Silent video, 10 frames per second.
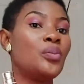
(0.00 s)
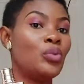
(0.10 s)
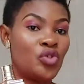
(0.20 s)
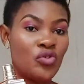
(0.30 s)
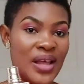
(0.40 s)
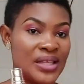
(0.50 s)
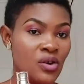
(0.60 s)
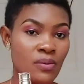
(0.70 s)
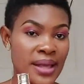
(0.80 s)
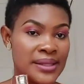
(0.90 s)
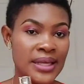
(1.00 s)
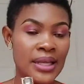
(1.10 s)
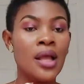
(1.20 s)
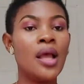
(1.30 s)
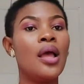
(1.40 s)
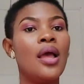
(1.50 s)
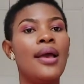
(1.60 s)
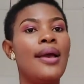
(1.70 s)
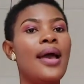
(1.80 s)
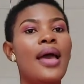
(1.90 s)
moisturizing on my skin
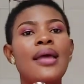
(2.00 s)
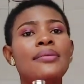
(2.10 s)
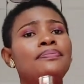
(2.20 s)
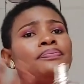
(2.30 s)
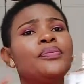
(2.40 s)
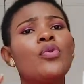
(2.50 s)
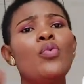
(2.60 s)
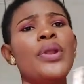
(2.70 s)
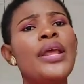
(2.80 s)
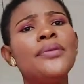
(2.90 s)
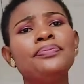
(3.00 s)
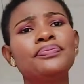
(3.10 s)
and within